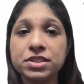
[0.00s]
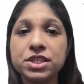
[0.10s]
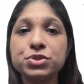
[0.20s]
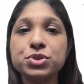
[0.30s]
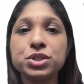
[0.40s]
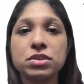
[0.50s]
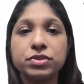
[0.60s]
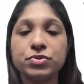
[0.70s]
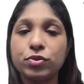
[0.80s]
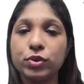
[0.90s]
resolution
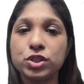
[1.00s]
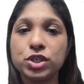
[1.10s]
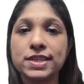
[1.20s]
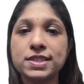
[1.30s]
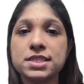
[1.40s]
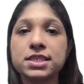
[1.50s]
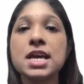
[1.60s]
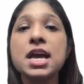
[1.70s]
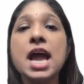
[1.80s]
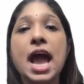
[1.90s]
of the foveoschisis,
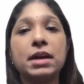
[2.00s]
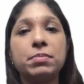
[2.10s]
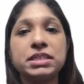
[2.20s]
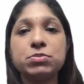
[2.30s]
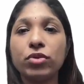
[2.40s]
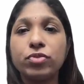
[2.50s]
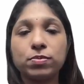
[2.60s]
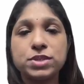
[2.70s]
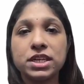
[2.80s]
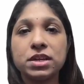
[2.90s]
and
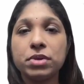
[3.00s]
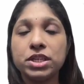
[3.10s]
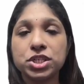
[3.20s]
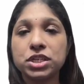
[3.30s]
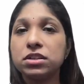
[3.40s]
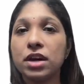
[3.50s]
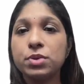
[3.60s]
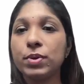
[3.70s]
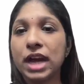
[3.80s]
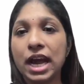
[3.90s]
metamorphopsia diminished in
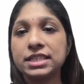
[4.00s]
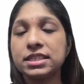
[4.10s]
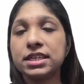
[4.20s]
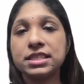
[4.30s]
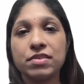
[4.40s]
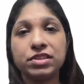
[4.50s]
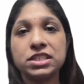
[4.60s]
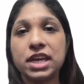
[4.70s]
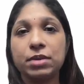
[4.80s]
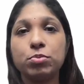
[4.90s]
31 eyes, that is
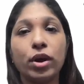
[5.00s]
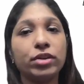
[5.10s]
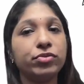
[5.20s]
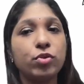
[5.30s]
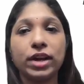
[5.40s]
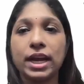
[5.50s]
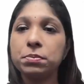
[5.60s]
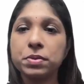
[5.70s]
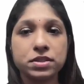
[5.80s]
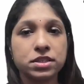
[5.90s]

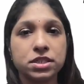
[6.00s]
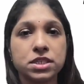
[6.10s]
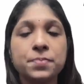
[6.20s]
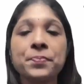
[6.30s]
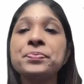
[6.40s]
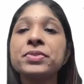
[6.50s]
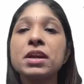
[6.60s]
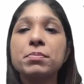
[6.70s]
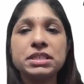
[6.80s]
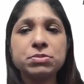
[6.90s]
79.49%.
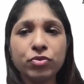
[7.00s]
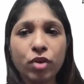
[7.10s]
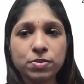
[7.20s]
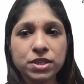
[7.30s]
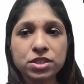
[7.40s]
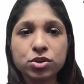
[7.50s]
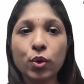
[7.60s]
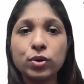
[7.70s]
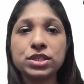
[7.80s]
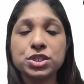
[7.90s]
Metamorphopsia
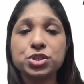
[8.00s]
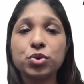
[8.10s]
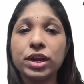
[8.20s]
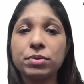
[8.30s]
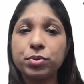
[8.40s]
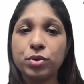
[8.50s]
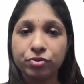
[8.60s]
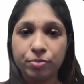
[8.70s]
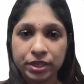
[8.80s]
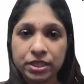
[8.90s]
scores showed
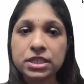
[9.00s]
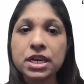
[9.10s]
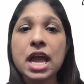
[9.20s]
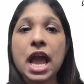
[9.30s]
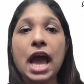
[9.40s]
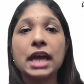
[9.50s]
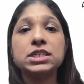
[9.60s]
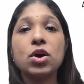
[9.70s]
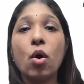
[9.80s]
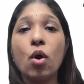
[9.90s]
improvement,
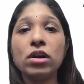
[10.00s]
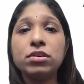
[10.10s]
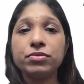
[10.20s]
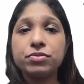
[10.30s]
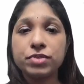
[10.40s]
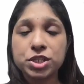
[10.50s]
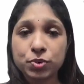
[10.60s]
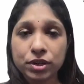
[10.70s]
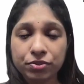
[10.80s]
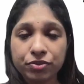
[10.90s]
and all vision
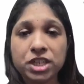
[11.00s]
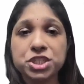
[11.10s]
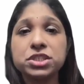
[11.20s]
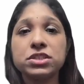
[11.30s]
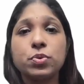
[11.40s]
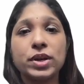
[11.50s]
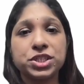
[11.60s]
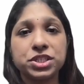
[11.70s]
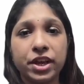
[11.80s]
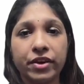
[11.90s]
function
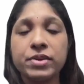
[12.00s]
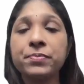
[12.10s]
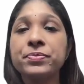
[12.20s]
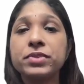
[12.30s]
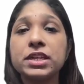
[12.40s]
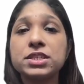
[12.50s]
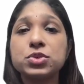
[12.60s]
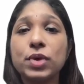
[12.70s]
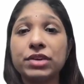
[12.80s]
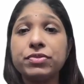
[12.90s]
questionnaire, that is
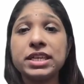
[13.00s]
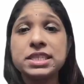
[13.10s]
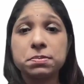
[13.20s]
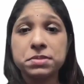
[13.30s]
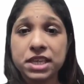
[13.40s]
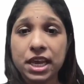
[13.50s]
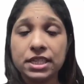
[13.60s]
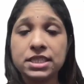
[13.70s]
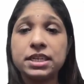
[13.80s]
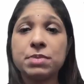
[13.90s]
25
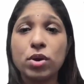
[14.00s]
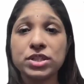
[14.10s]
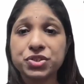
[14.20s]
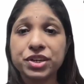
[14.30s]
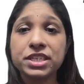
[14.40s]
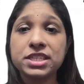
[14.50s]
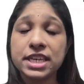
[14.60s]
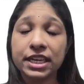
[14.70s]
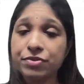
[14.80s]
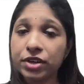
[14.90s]
subscales, demonstrated
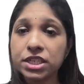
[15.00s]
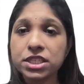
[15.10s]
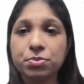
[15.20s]
significant